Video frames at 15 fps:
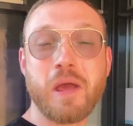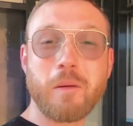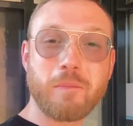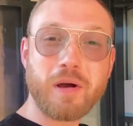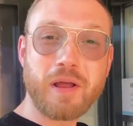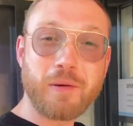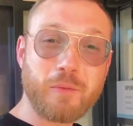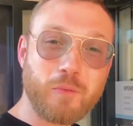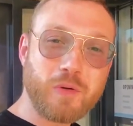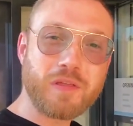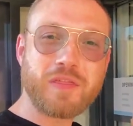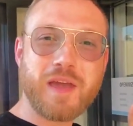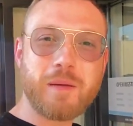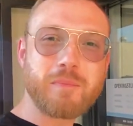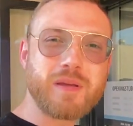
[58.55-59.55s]
But
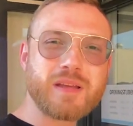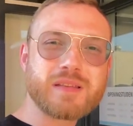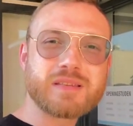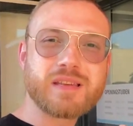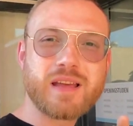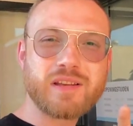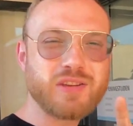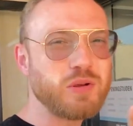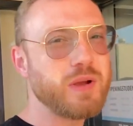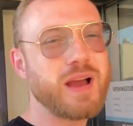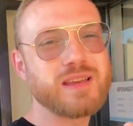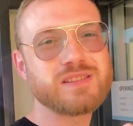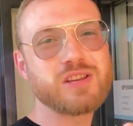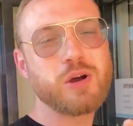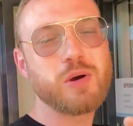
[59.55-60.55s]
with that being said, you guys know